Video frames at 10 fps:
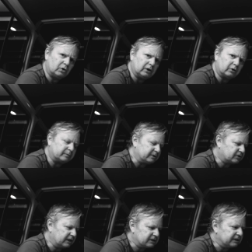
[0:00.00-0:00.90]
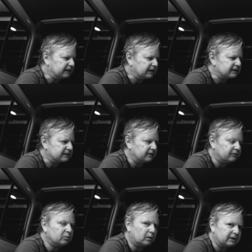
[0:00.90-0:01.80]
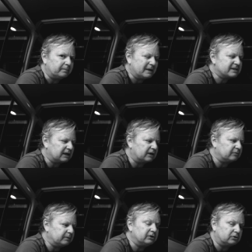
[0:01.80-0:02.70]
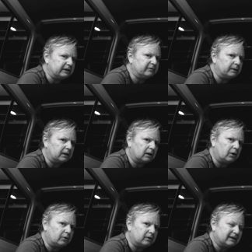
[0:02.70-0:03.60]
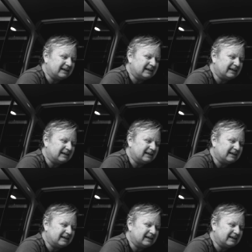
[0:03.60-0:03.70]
And he looked at me strangely, and I said, if you want the best out of me, you'll leave me alone.